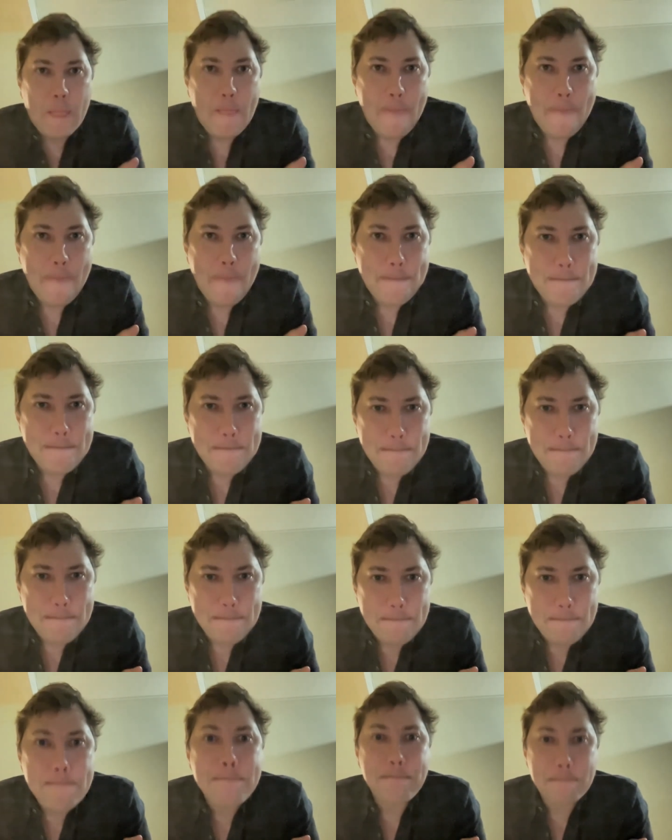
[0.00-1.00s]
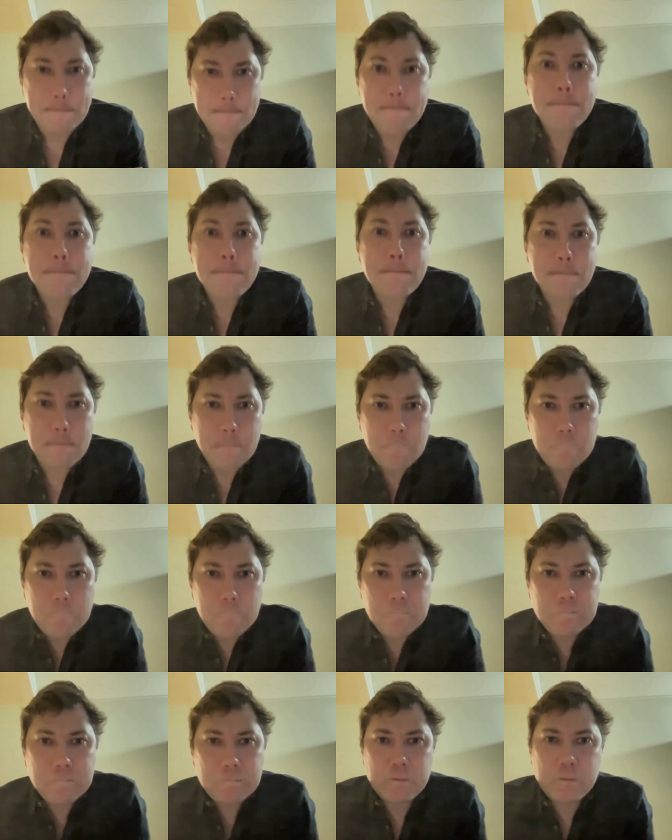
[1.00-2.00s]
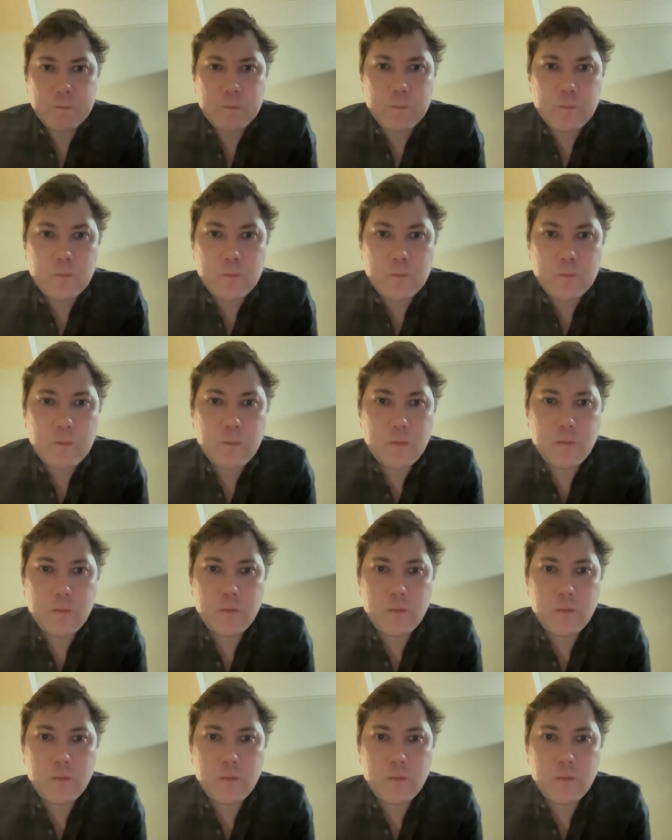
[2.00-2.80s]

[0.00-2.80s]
earlier, they're using it with a